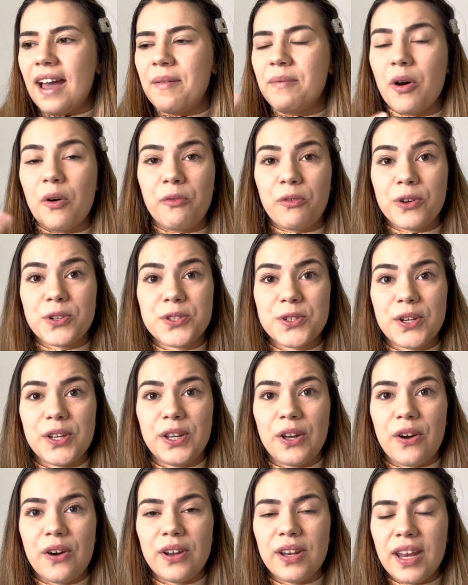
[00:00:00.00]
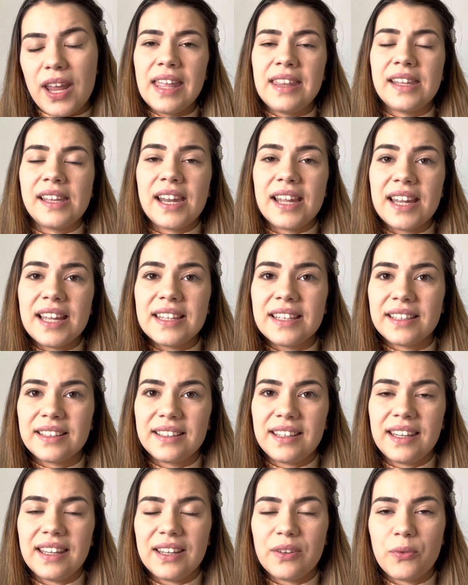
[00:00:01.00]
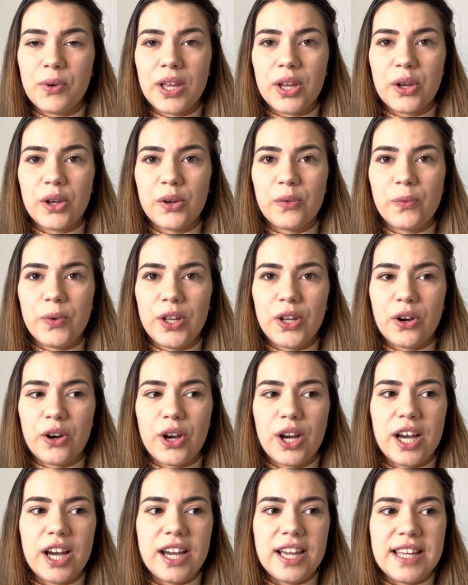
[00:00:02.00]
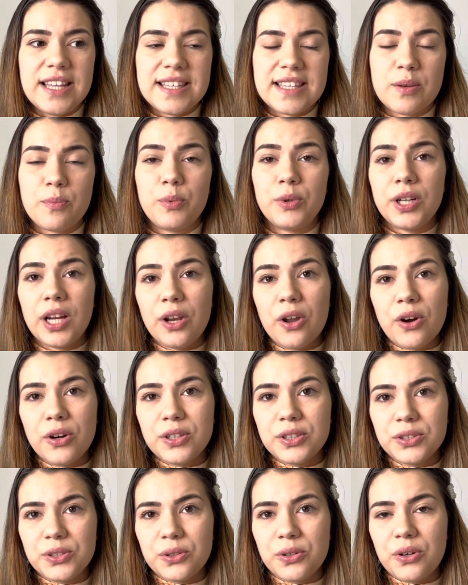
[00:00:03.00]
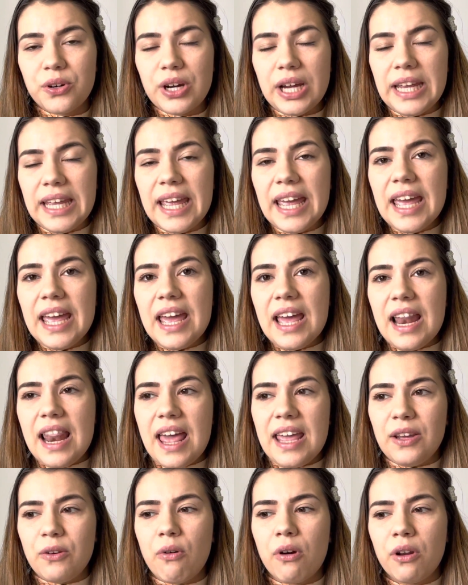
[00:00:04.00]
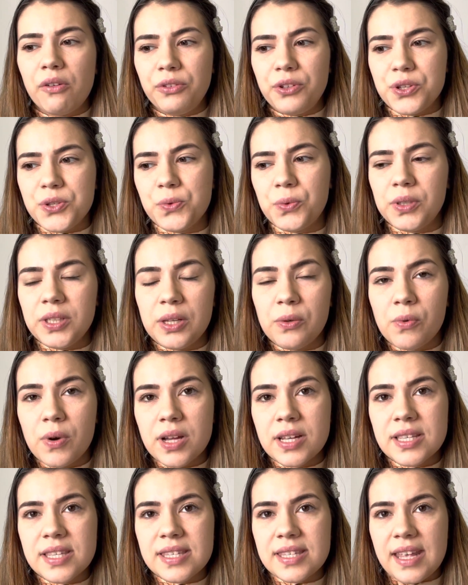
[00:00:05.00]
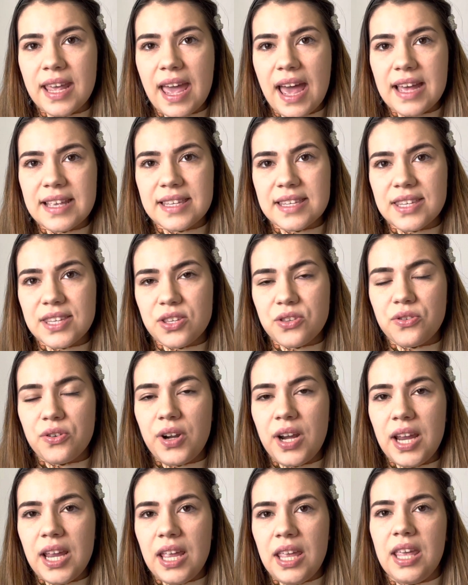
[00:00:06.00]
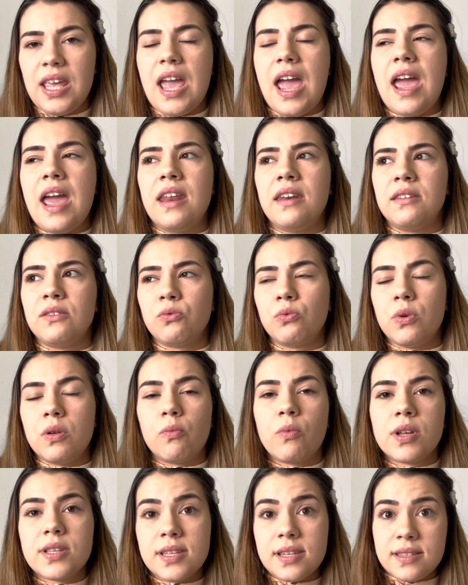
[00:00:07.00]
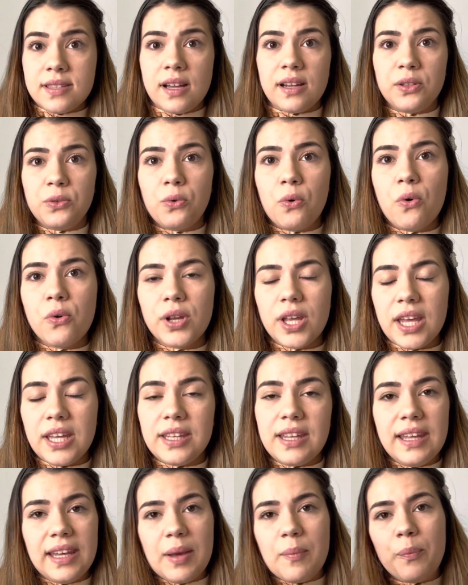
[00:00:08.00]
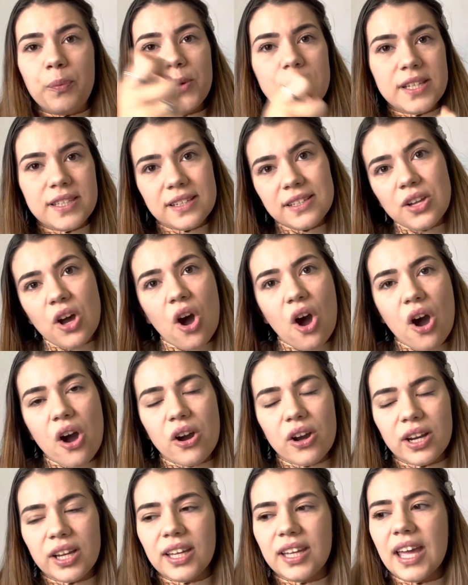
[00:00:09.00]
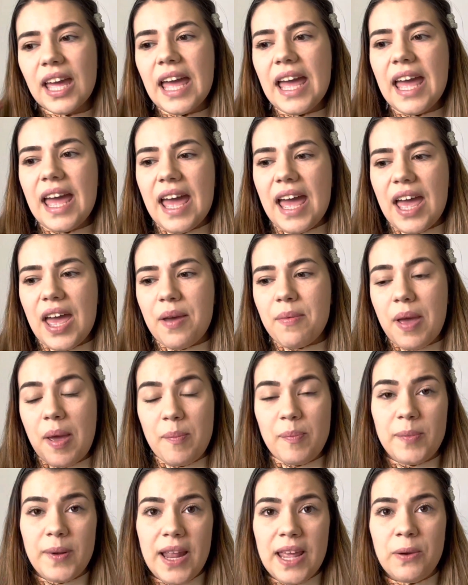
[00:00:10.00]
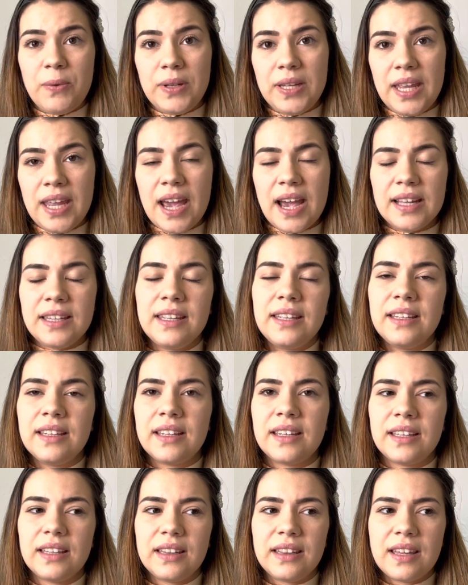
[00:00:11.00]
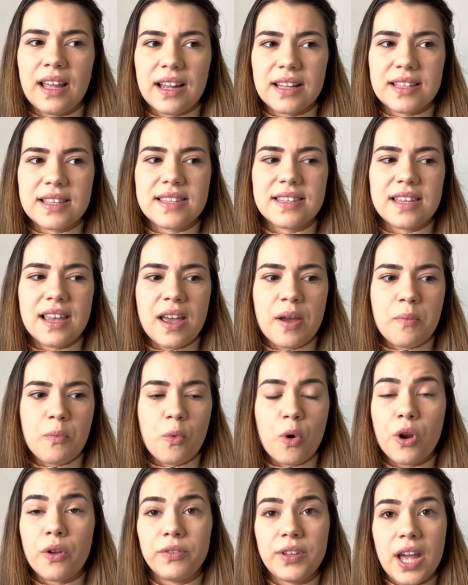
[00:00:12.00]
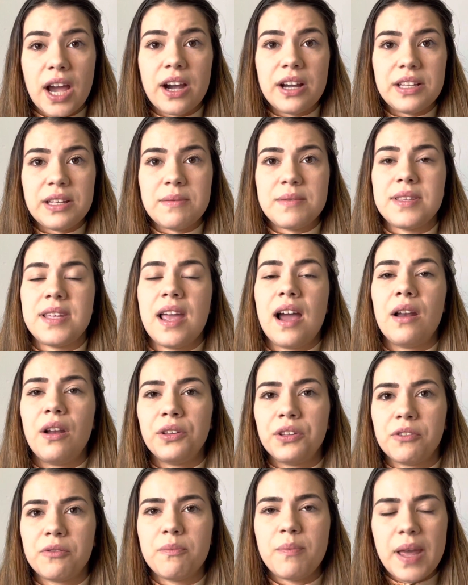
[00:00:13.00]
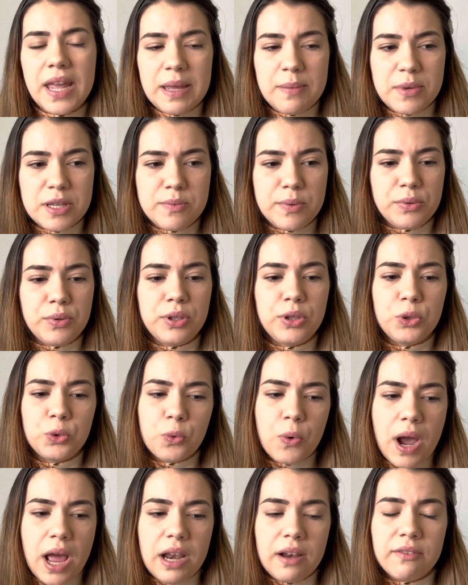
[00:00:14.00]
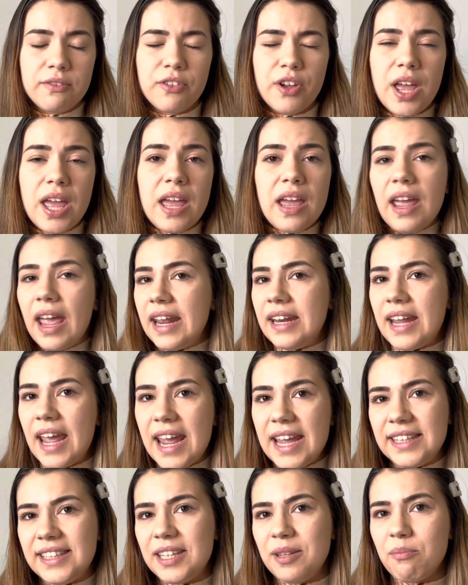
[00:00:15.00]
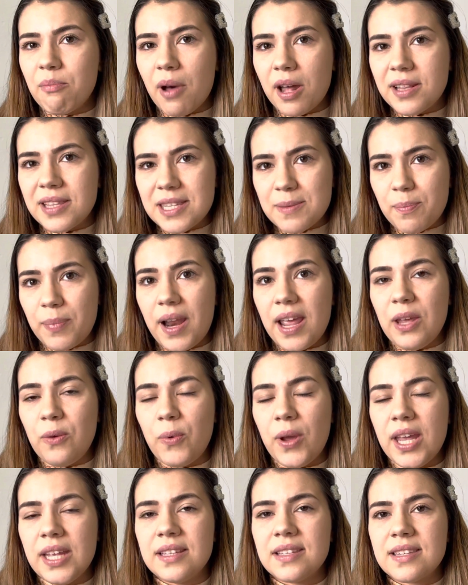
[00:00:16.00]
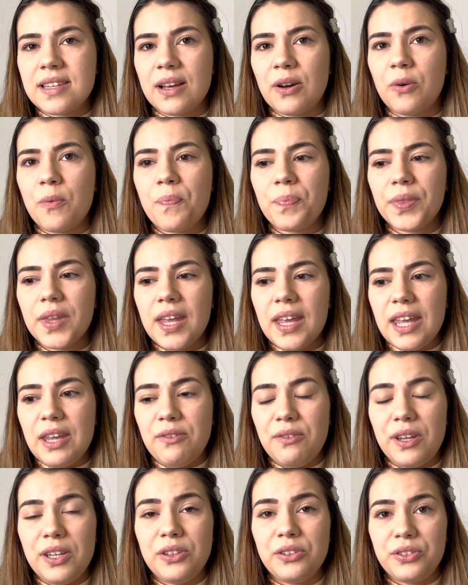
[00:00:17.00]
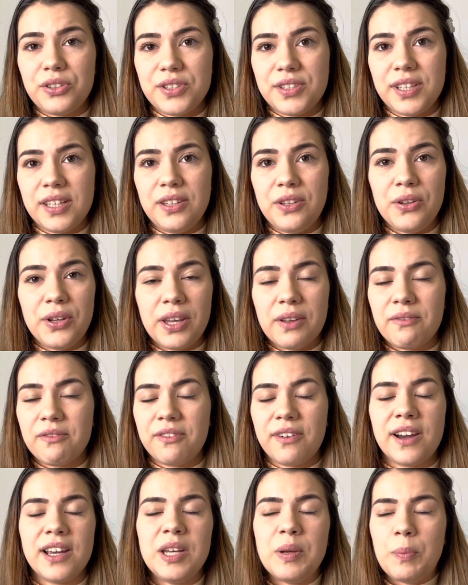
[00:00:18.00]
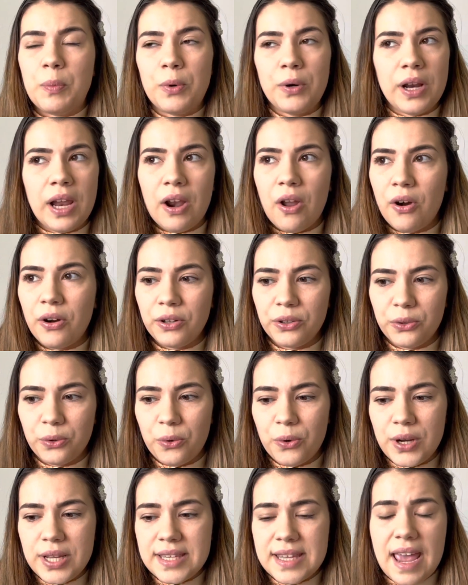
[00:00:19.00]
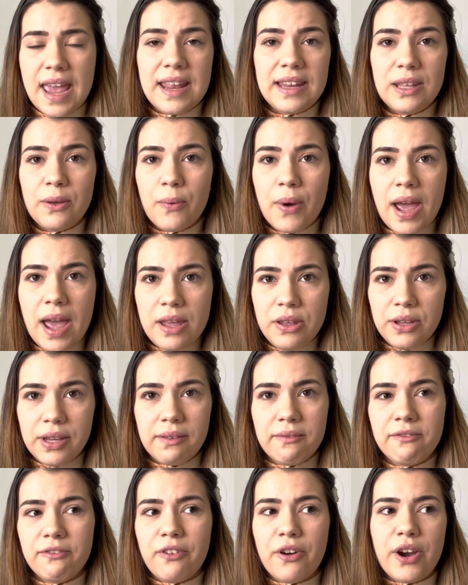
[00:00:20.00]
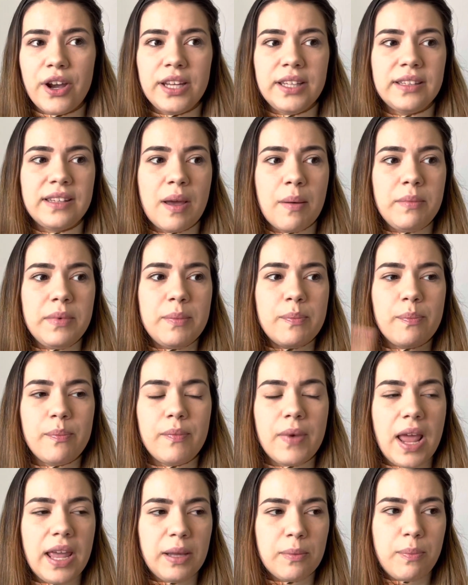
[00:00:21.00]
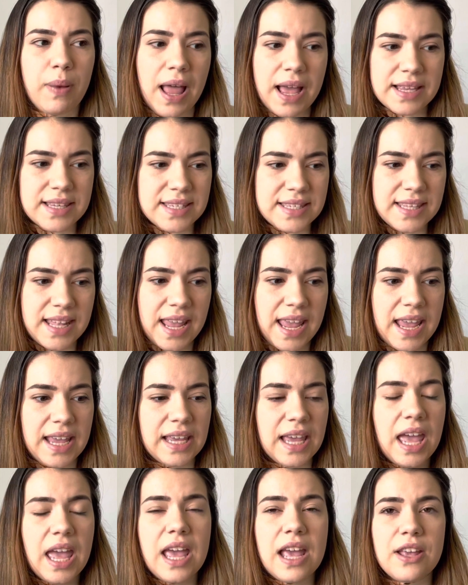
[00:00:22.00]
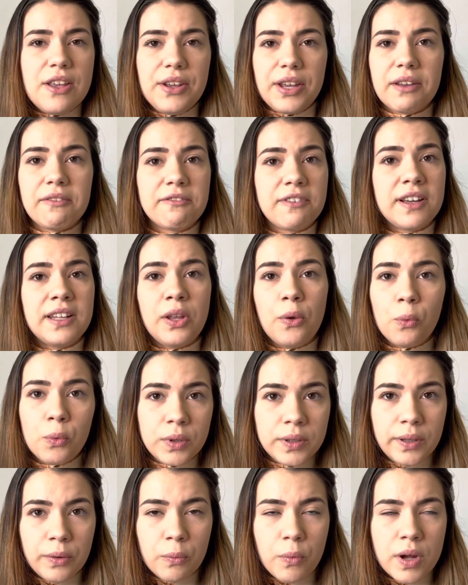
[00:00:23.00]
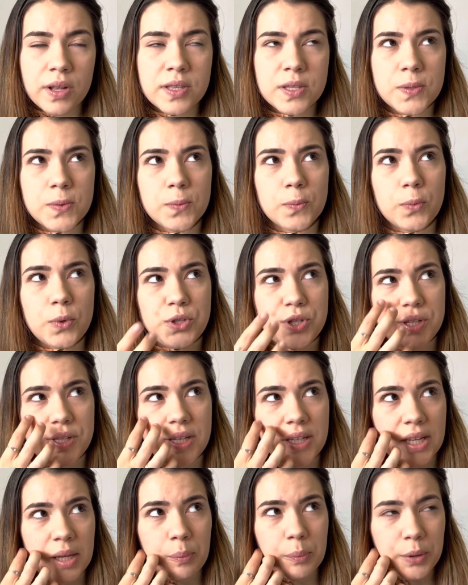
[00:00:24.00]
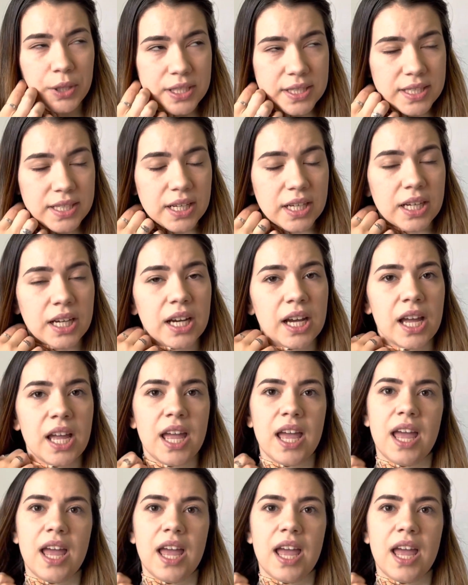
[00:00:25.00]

of what's going on. And then another thing we got her is a pull-along toy, like one of those wooden ones that has a string, and once they start walking they can pull it along and play with it. I think that's one of the items that a lot of babies between 12 and 18 months play with. So if you're interested, you can find pull-along toys anywhere. You can find them in like plastic, you can find the wooden ones, which I think are prettier,